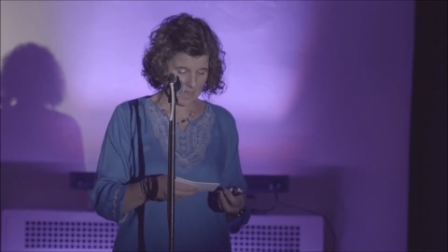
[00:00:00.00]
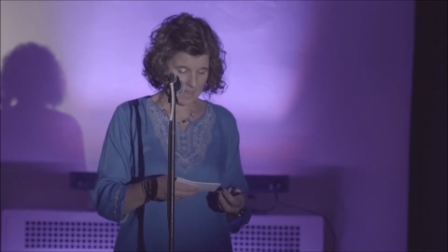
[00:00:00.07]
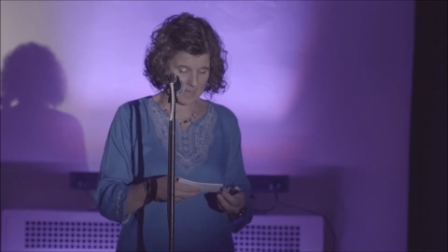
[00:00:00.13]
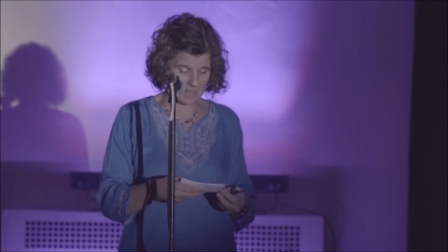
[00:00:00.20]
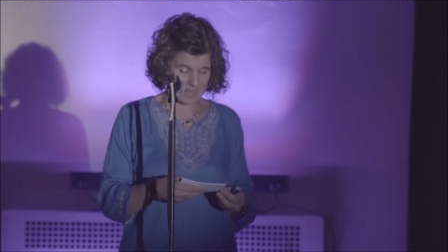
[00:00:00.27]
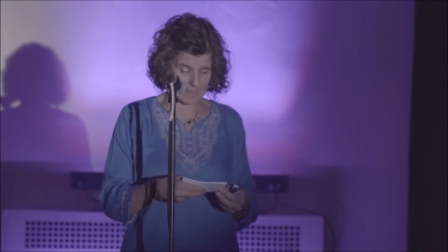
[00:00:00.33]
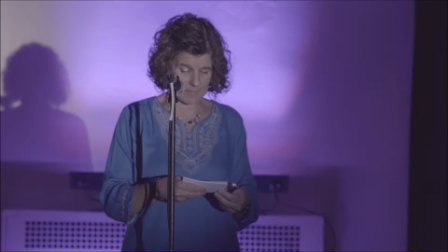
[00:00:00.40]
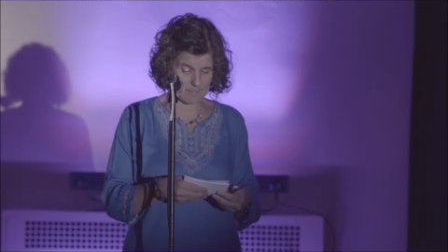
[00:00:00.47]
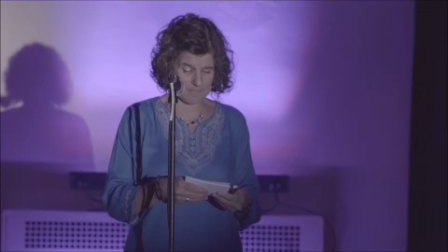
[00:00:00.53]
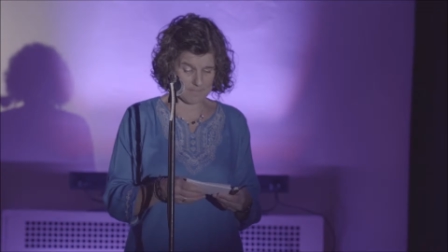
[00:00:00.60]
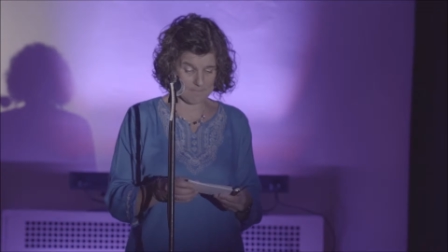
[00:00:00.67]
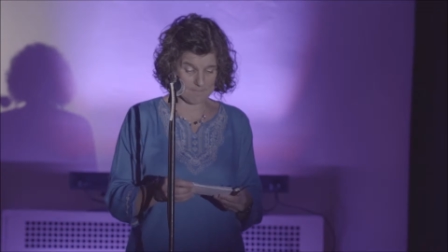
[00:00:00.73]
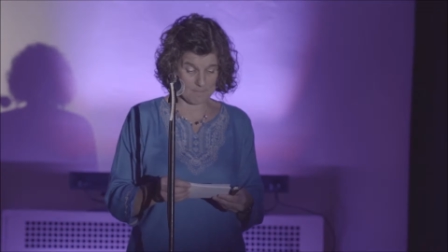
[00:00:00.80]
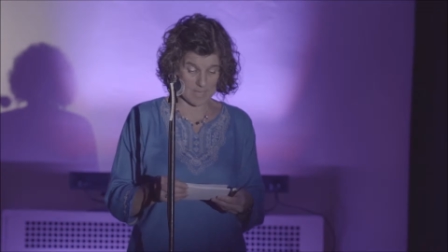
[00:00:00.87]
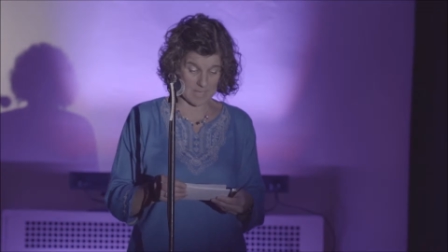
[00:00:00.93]

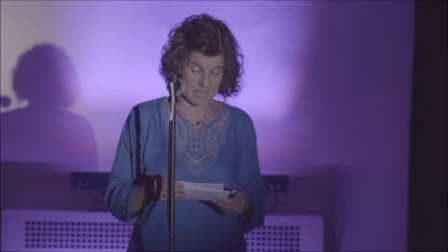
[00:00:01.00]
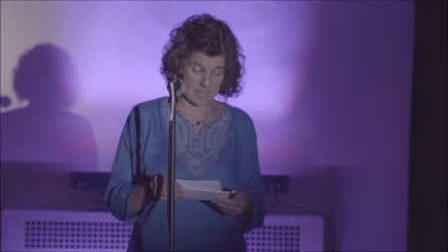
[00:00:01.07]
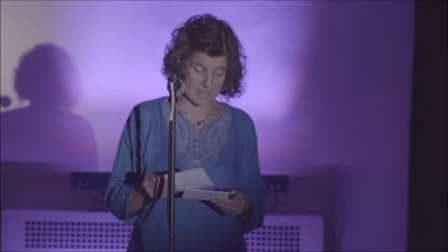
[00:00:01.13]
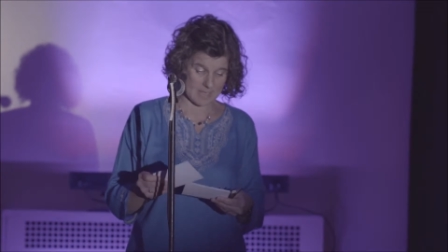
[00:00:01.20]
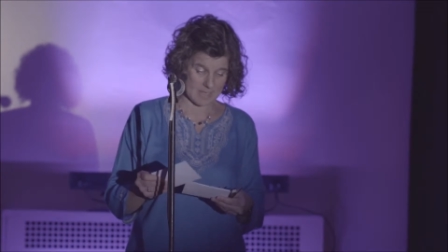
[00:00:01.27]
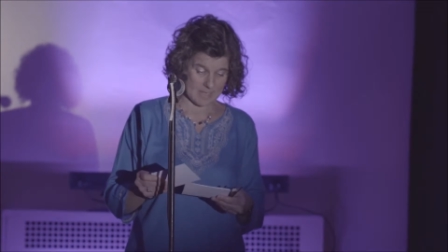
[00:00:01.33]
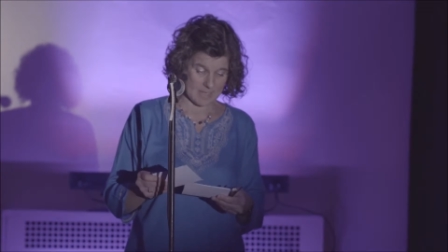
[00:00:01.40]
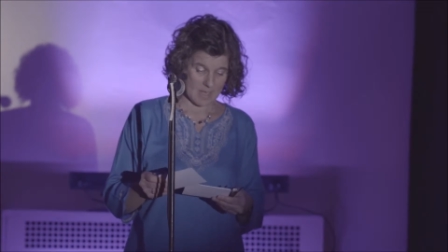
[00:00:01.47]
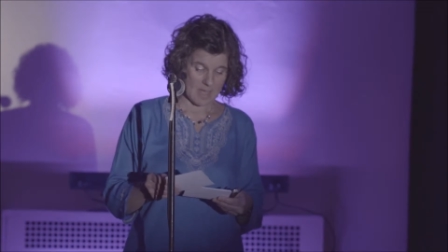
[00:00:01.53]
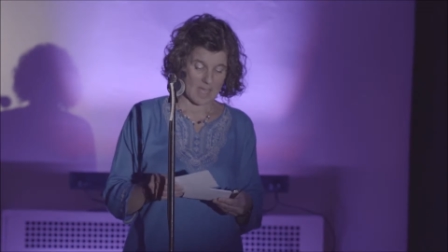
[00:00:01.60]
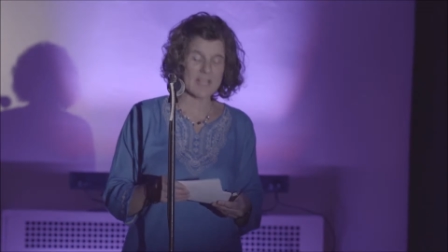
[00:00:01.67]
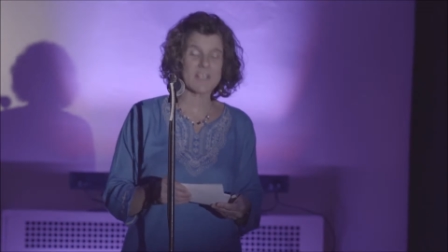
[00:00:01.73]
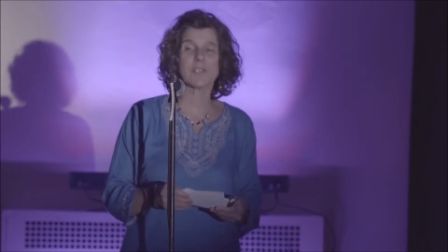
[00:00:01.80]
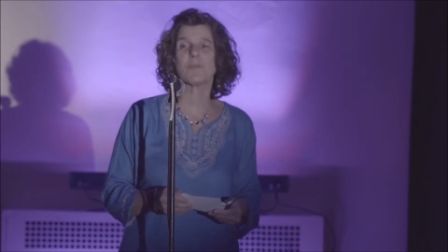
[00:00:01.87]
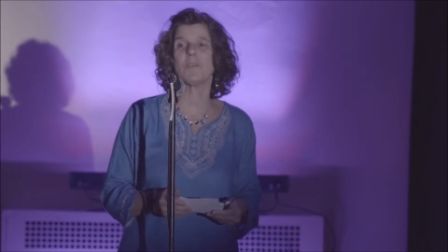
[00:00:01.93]

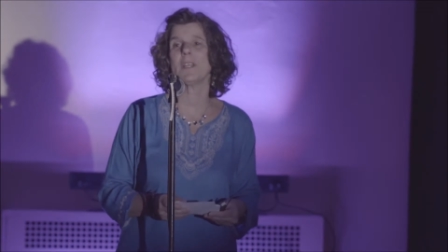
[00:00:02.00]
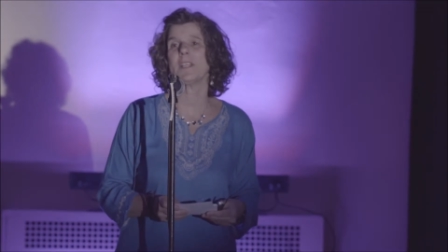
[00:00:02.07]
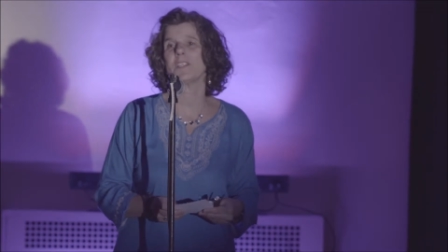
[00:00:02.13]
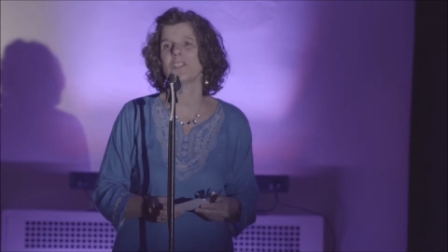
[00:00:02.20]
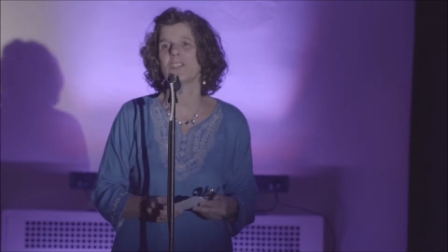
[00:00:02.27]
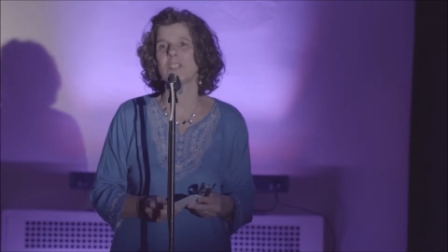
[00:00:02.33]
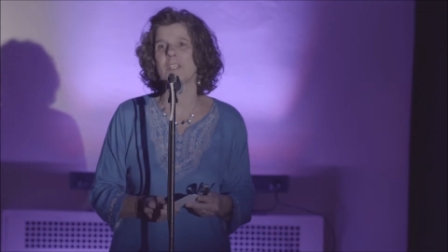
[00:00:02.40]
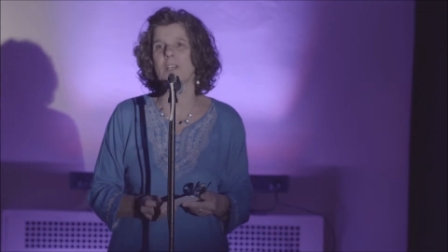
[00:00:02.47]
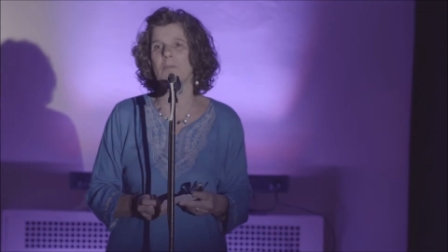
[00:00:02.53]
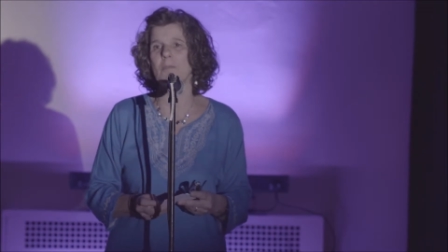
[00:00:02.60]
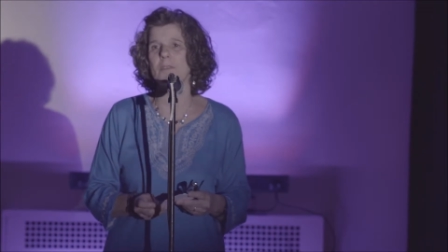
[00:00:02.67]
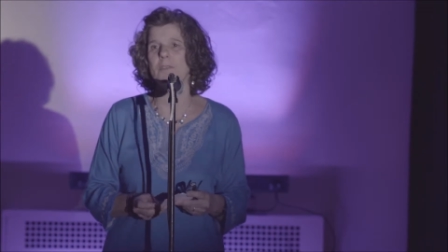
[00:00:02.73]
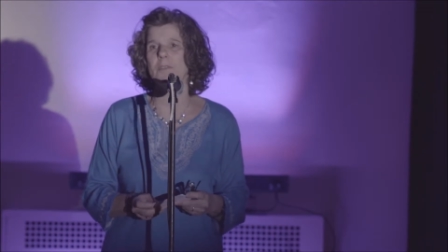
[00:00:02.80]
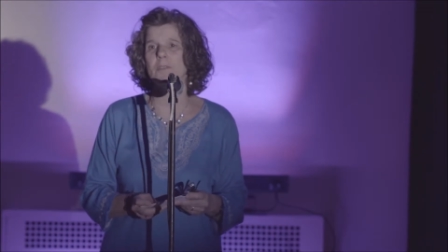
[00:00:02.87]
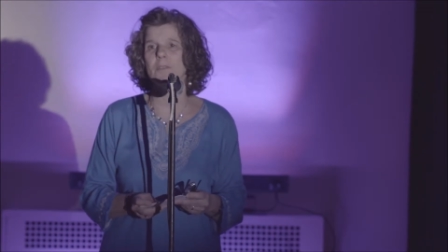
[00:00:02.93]
I just wanted to share
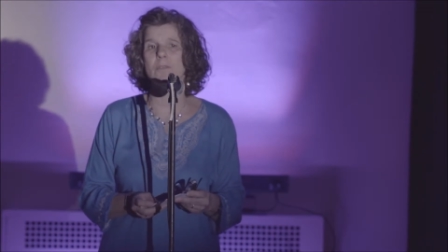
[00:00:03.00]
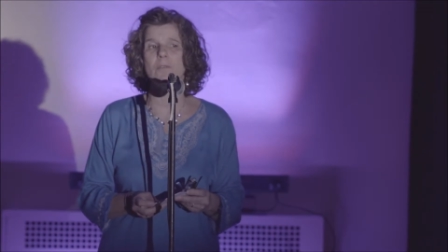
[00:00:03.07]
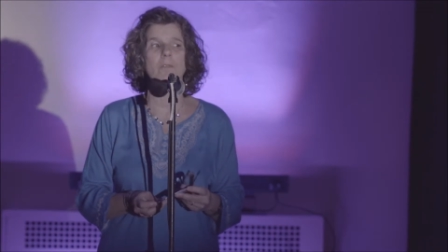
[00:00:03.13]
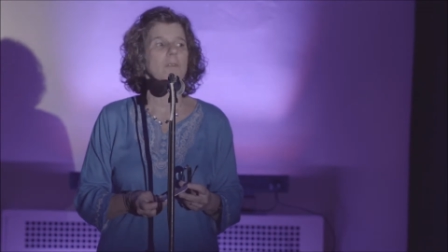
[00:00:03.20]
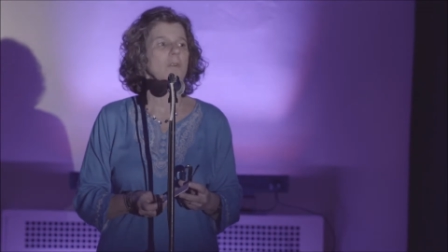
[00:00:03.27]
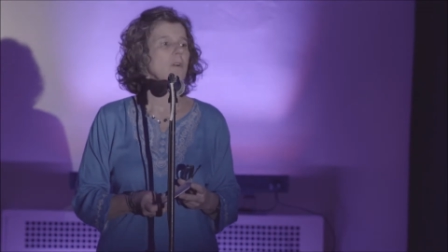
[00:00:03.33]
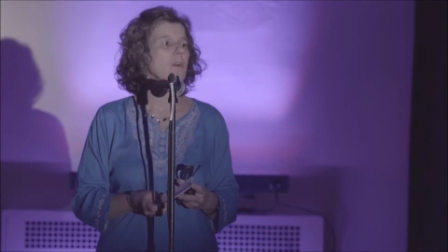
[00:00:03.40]
with you